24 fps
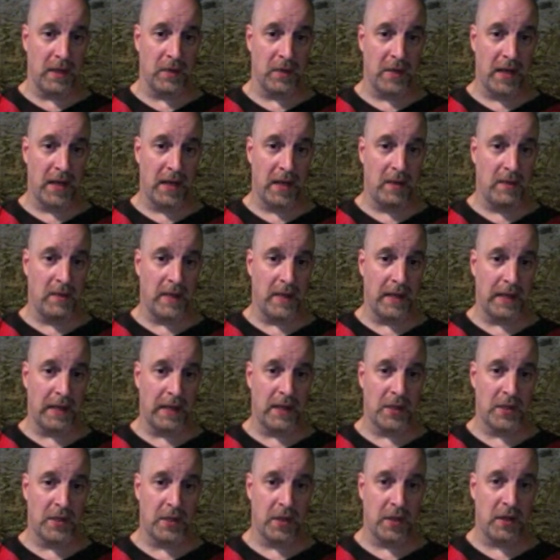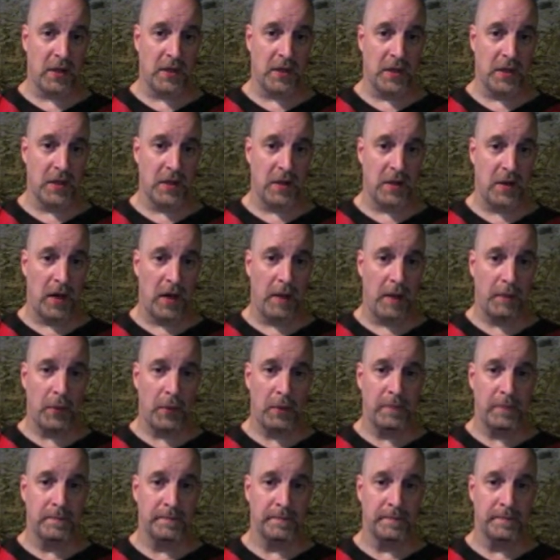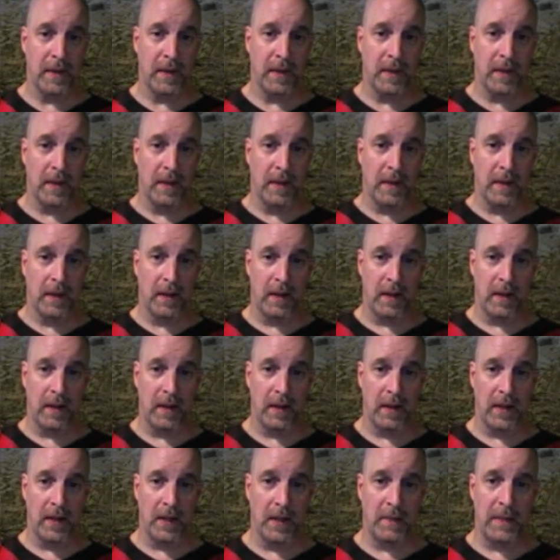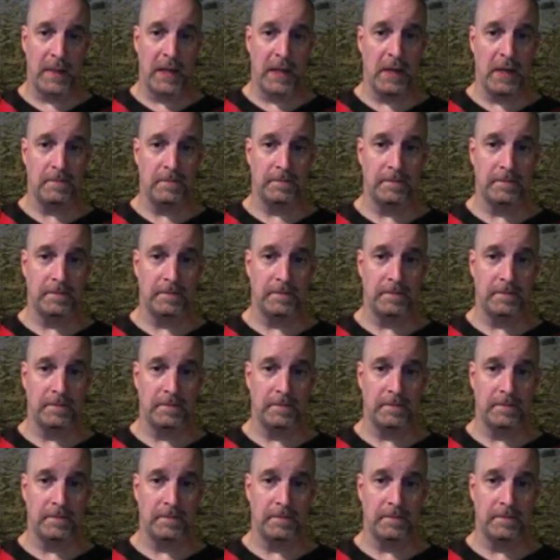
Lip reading: down. They get sucked into the hopper. And in a minute,